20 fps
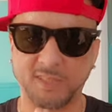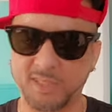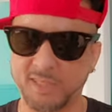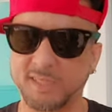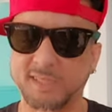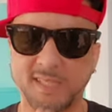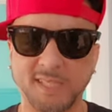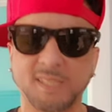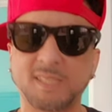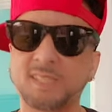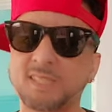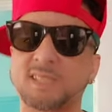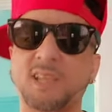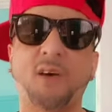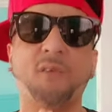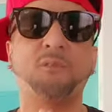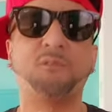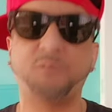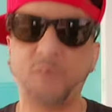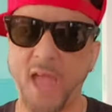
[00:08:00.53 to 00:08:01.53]
Just this is
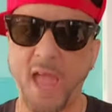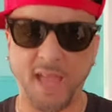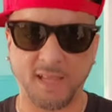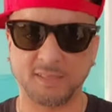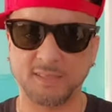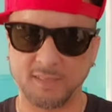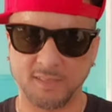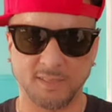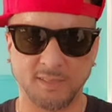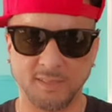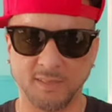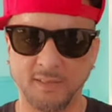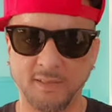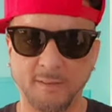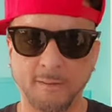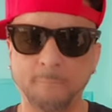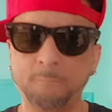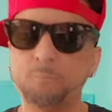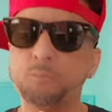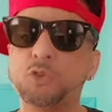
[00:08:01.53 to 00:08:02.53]
a fact.
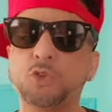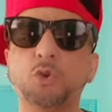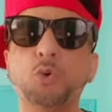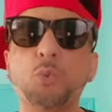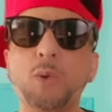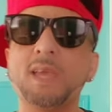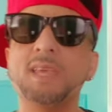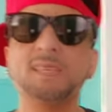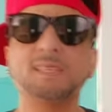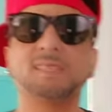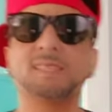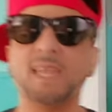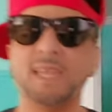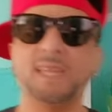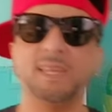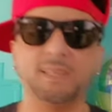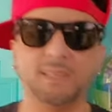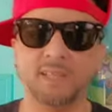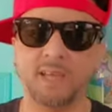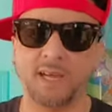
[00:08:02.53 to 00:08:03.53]
You ain't
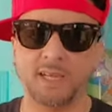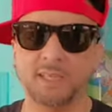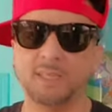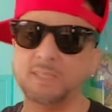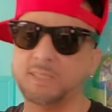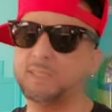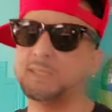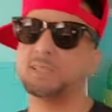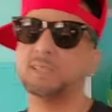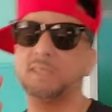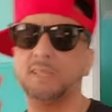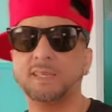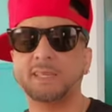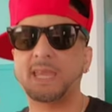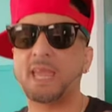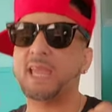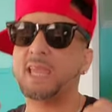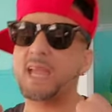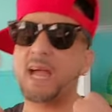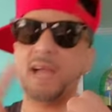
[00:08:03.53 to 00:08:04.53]
saying nothing to the
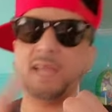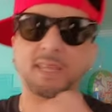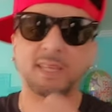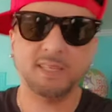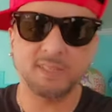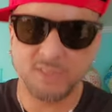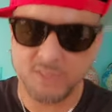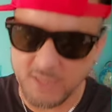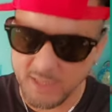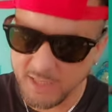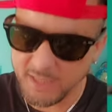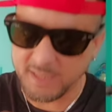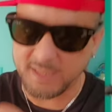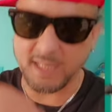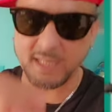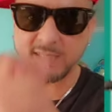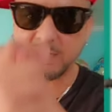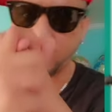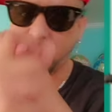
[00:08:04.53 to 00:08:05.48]
KINGs that's